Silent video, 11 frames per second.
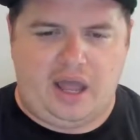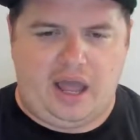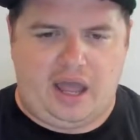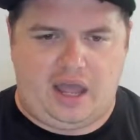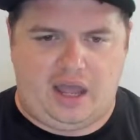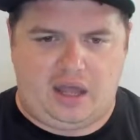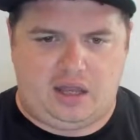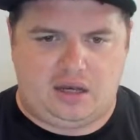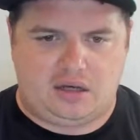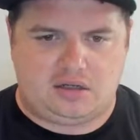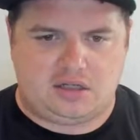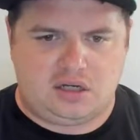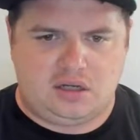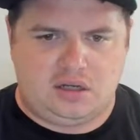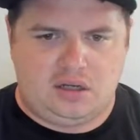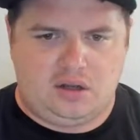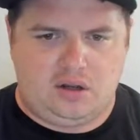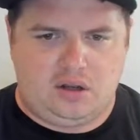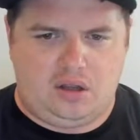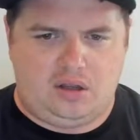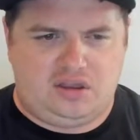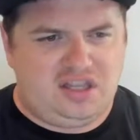And
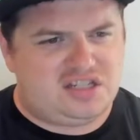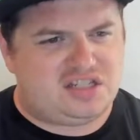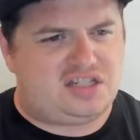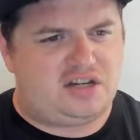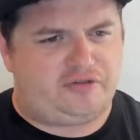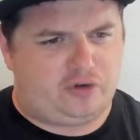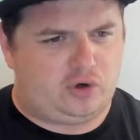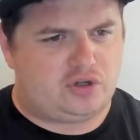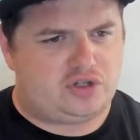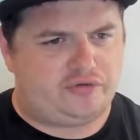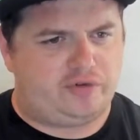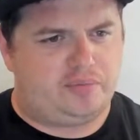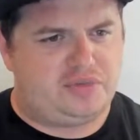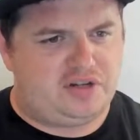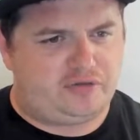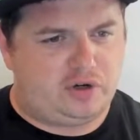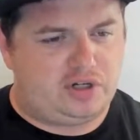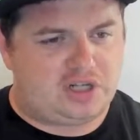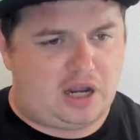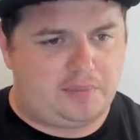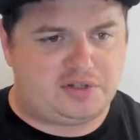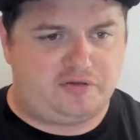this differs from different
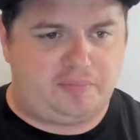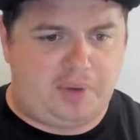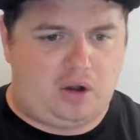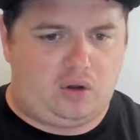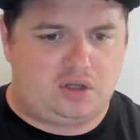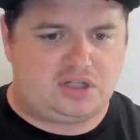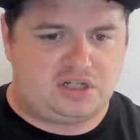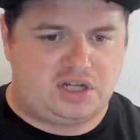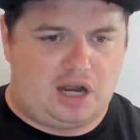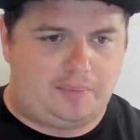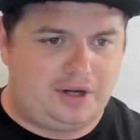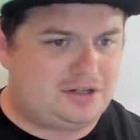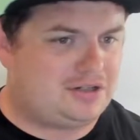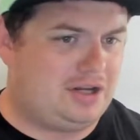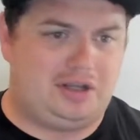types of policy topics,